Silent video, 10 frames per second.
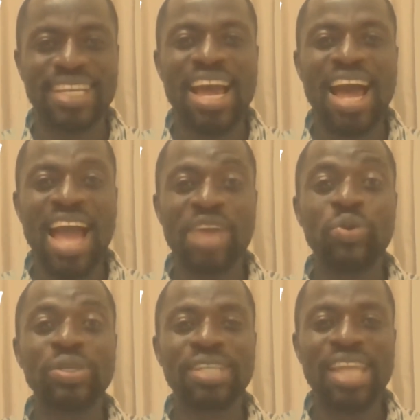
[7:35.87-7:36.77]
I
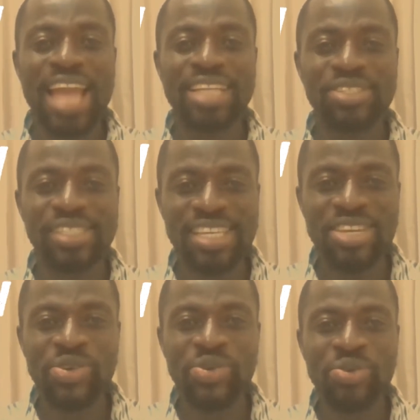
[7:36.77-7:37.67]
would like to see
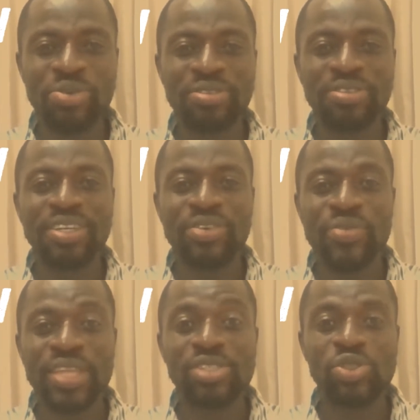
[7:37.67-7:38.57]
you
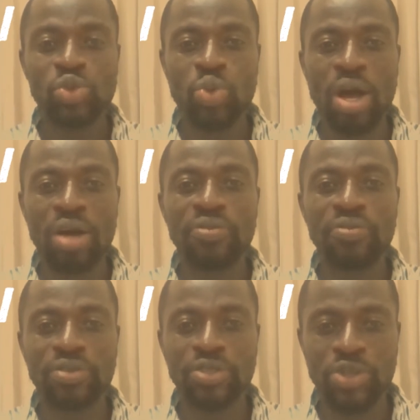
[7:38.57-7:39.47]
this
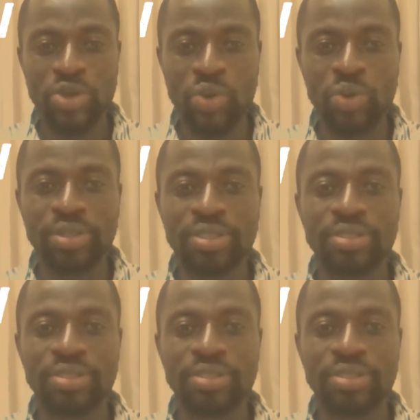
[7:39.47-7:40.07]
12 noon.